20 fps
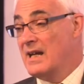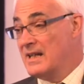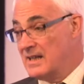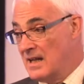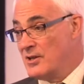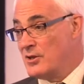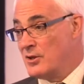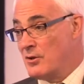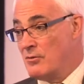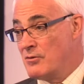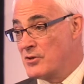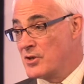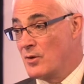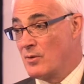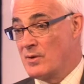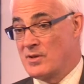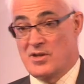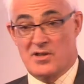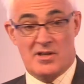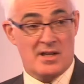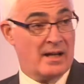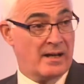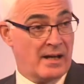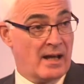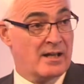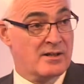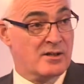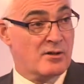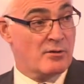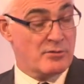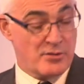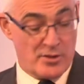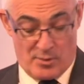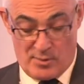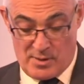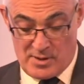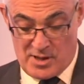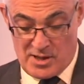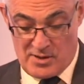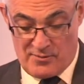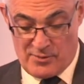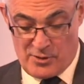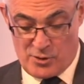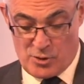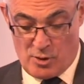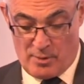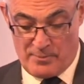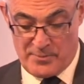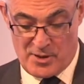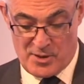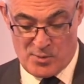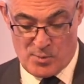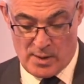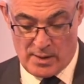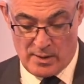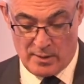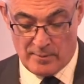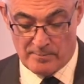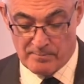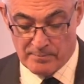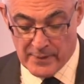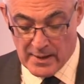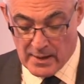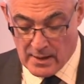it has consequences, and it has consequences for jobs as well.